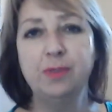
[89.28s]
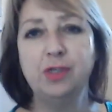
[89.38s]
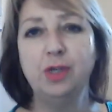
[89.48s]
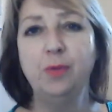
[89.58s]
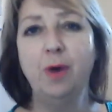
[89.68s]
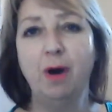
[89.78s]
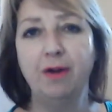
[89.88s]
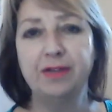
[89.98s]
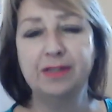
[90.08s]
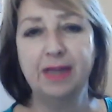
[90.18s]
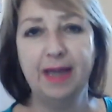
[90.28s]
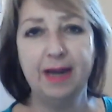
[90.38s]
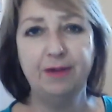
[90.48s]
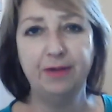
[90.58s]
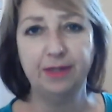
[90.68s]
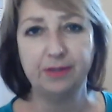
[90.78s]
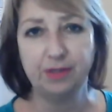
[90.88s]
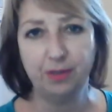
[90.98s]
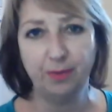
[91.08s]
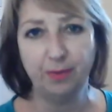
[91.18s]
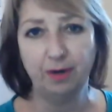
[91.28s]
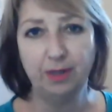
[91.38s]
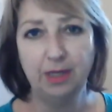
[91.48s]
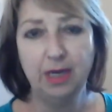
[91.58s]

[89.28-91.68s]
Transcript: you are and as caring as you are,